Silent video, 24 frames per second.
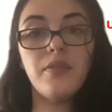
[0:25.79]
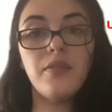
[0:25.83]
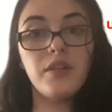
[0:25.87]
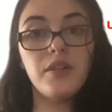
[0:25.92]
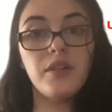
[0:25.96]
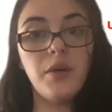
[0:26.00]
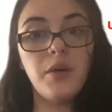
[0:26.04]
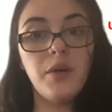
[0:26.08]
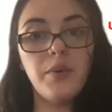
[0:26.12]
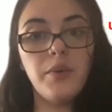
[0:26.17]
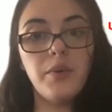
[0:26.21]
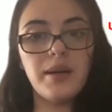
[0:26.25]
The
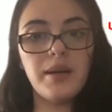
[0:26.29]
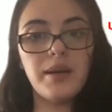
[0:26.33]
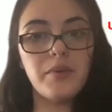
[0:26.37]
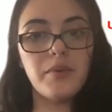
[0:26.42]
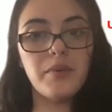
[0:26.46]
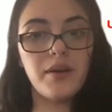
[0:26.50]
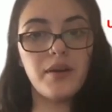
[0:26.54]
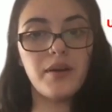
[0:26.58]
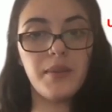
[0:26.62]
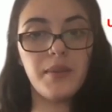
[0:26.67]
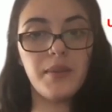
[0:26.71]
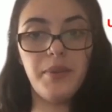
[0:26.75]
lower
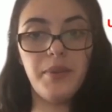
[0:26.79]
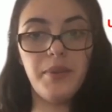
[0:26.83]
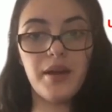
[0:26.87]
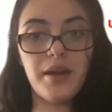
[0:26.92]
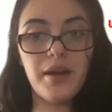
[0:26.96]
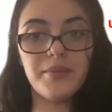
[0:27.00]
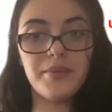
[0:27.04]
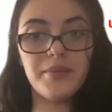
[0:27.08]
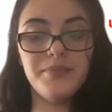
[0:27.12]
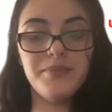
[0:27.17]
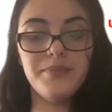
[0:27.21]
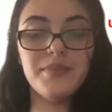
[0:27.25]
number on the
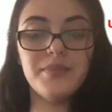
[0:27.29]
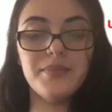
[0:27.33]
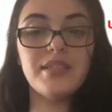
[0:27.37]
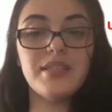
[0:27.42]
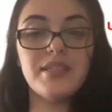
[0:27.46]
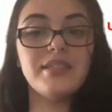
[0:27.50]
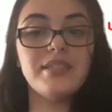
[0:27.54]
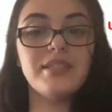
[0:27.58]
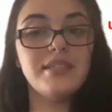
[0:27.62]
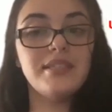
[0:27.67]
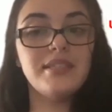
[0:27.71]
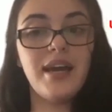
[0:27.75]
bottom
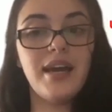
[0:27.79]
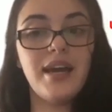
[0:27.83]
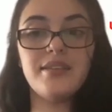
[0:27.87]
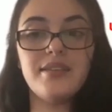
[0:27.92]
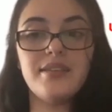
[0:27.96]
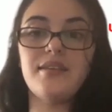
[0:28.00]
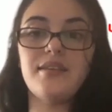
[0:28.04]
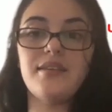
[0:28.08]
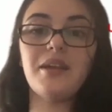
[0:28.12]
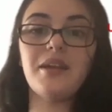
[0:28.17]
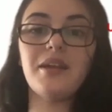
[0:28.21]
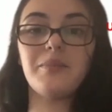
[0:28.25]
is the
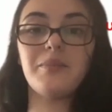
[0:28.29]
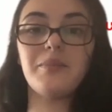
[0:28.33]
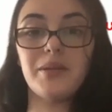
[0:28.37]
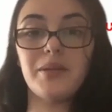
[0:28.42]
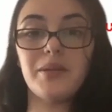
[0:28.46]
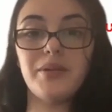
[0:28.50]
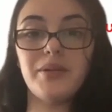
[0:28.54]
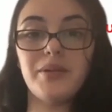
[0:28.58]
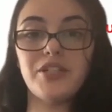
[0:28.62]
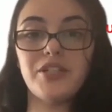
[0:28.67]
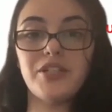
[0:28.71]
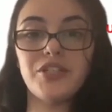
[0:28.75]
diastolic
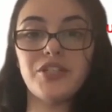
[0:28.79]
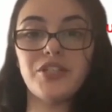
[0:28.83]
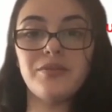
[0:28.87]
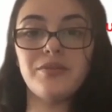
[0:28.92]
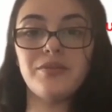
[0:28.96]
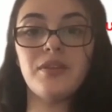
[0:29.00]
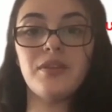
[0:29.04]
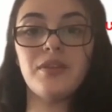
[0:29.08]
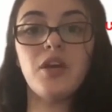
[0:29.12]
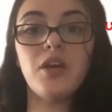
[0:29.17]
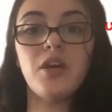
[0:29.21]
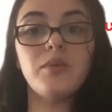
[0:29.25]
blood
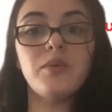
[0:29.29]
pressure,